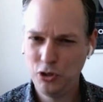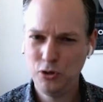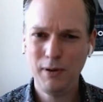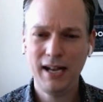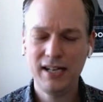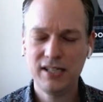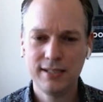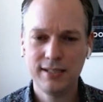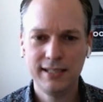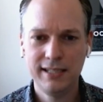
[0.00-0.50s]

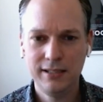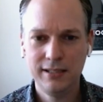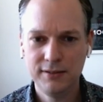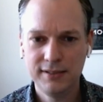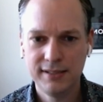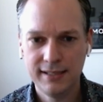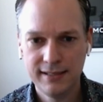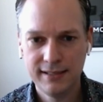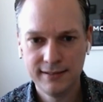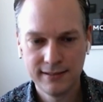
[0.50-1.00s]
And who actually
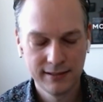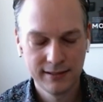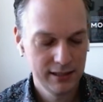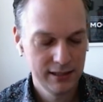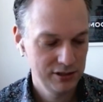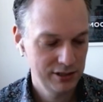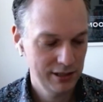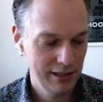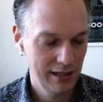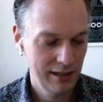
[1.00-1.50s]

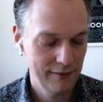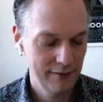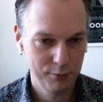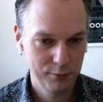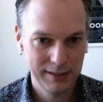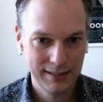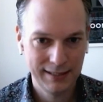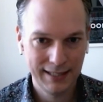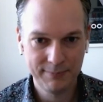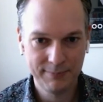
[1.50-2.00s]
uses
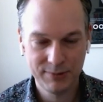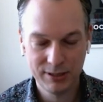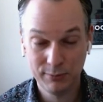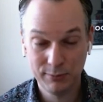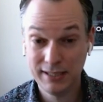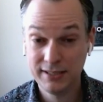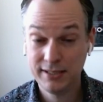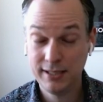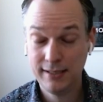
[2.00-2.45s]
Java with Lambda?